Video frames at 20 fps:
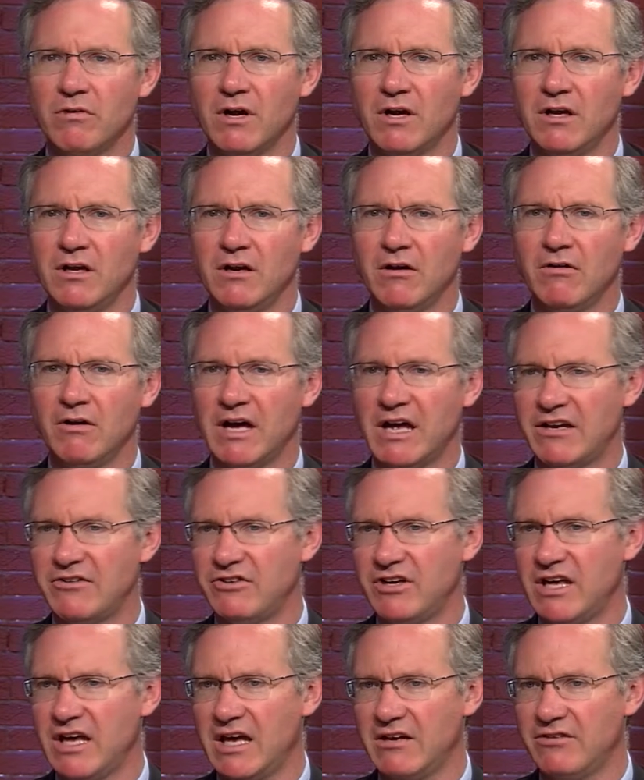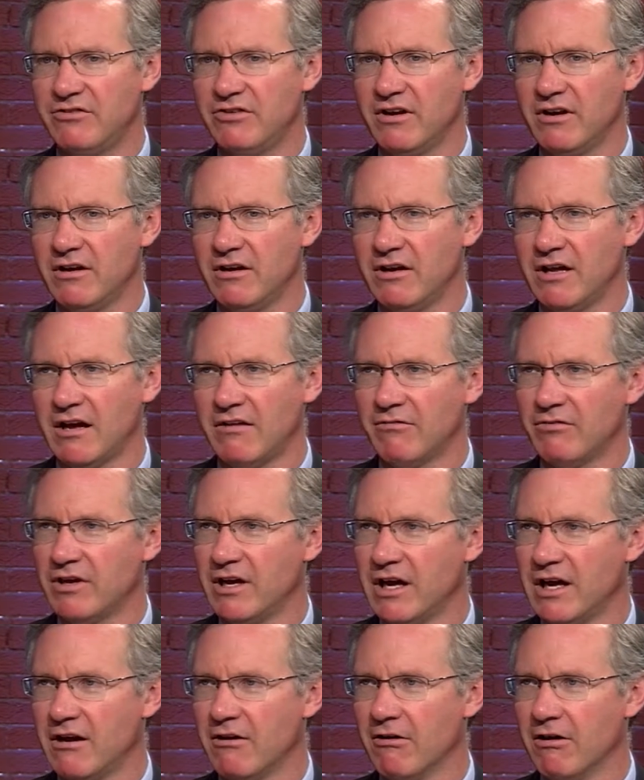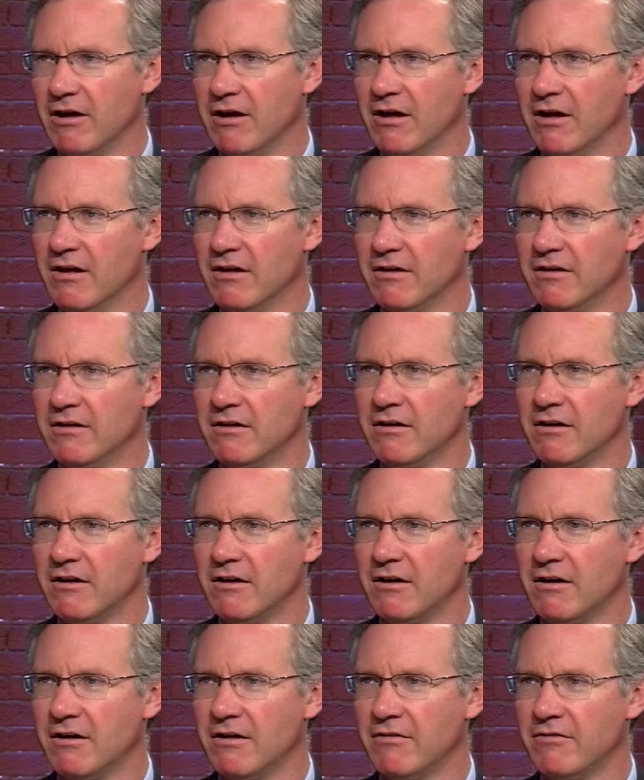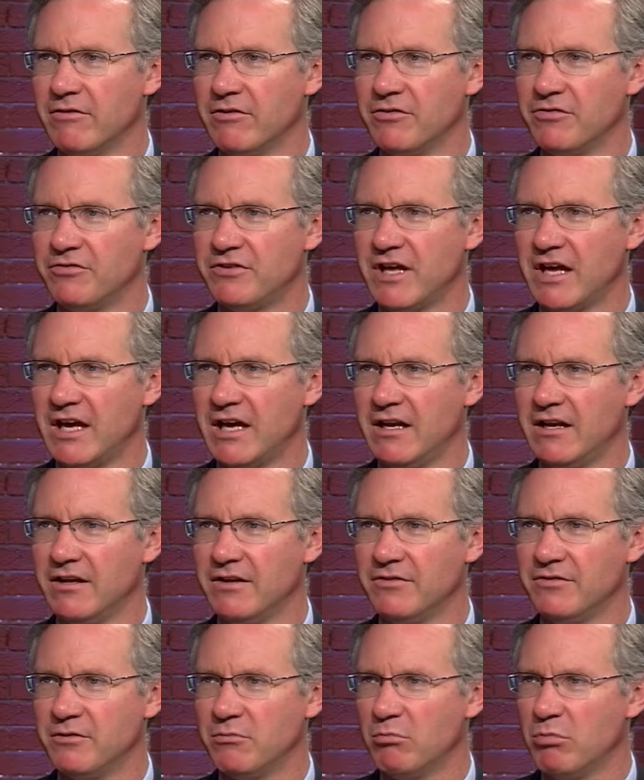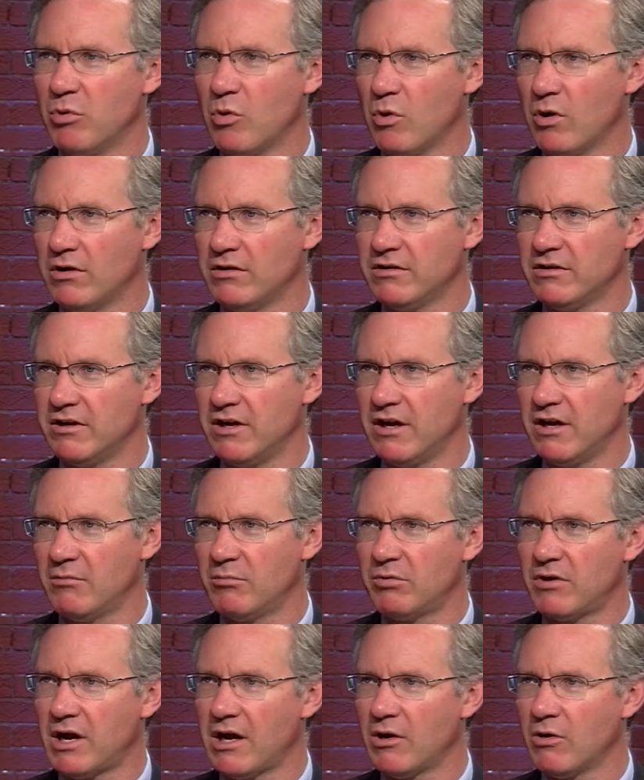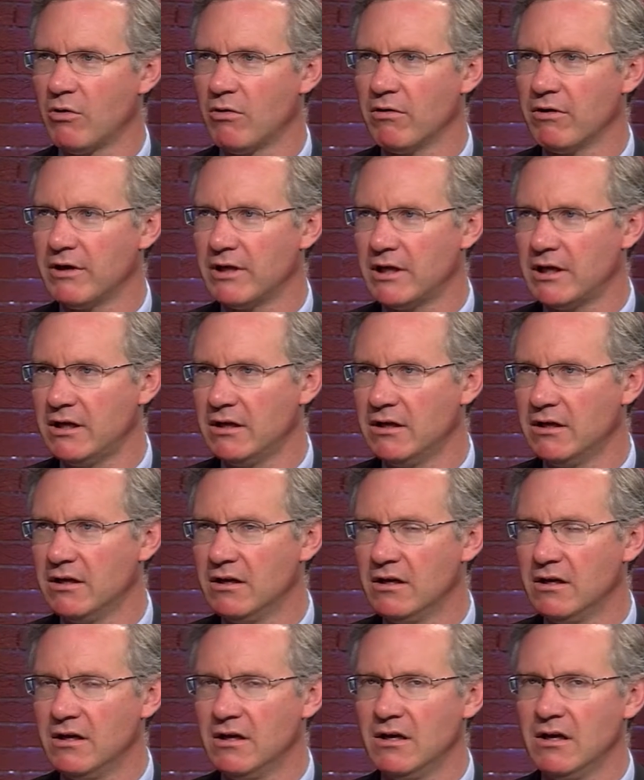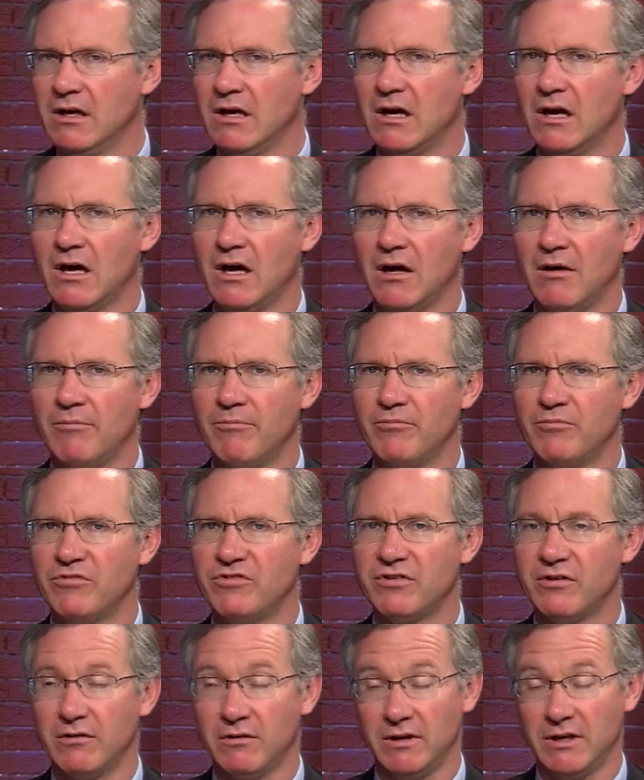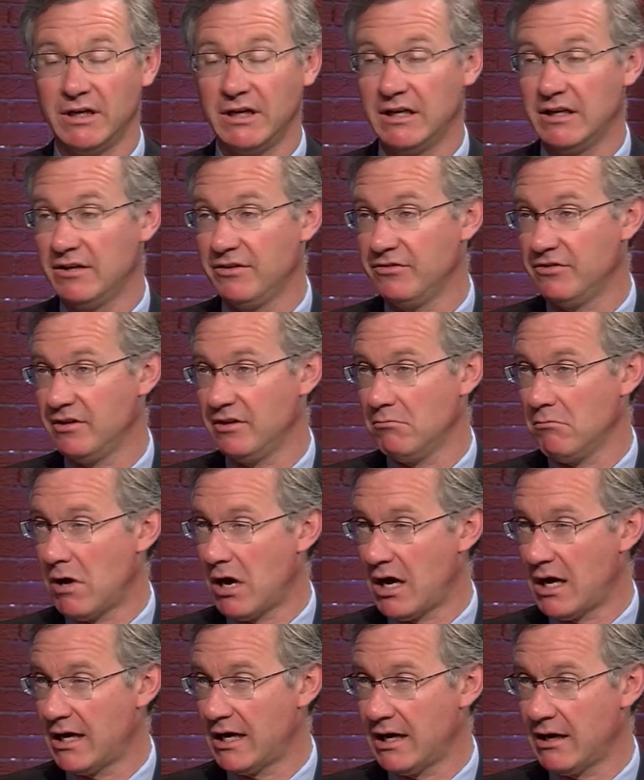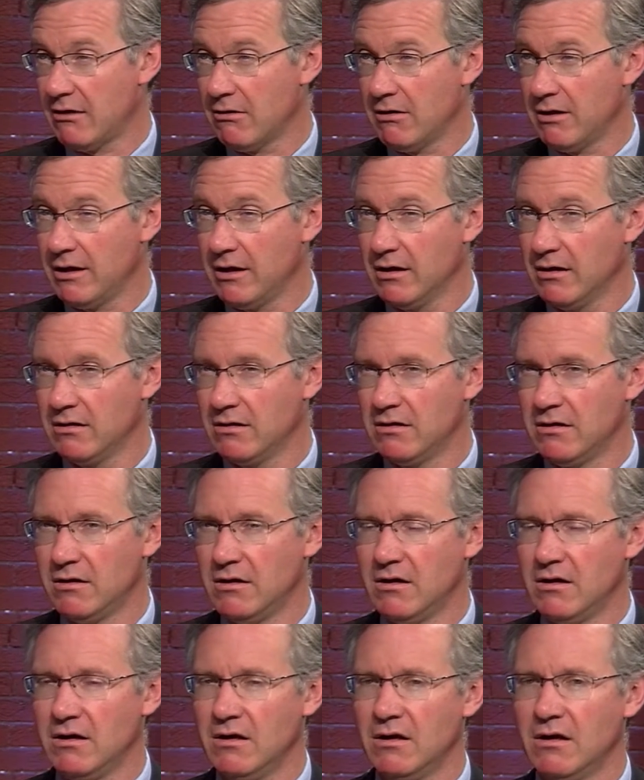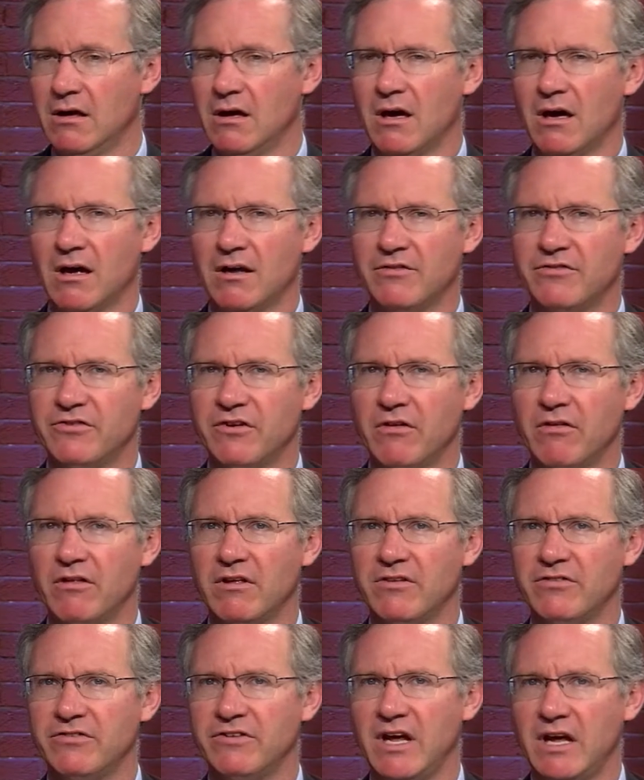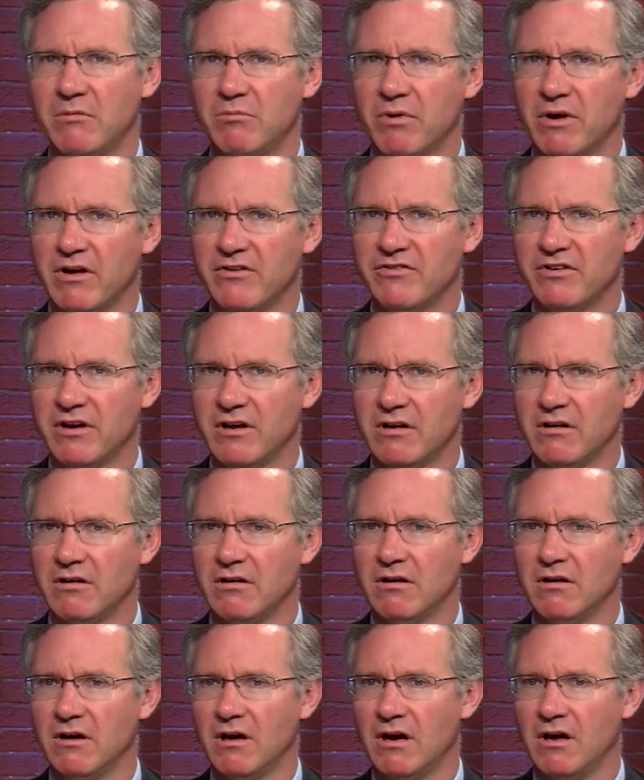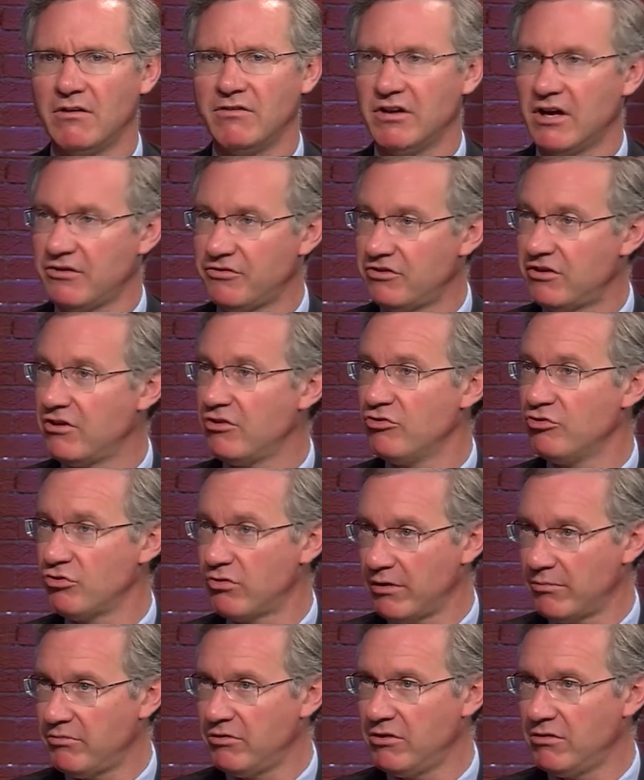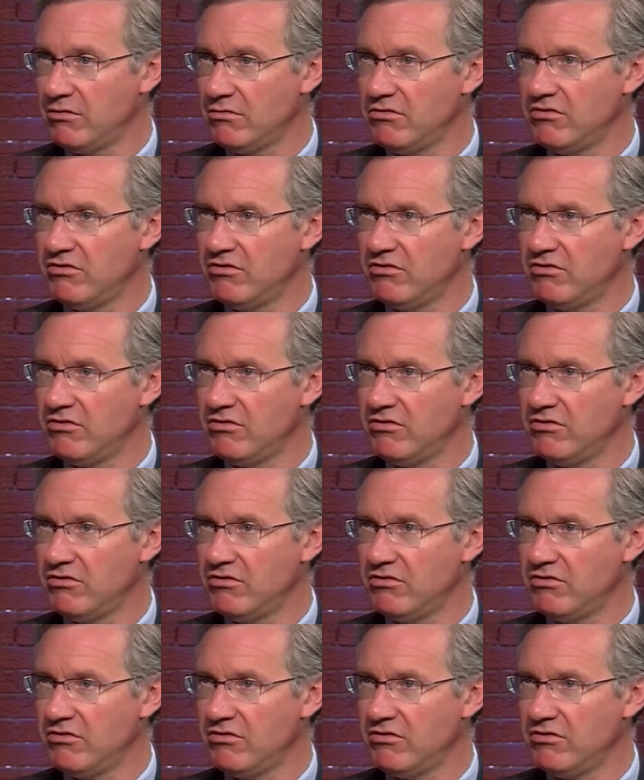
education in every area of the state is important and a priority. Certainly it is in my area. Mm-hmm. So the state budget does contribute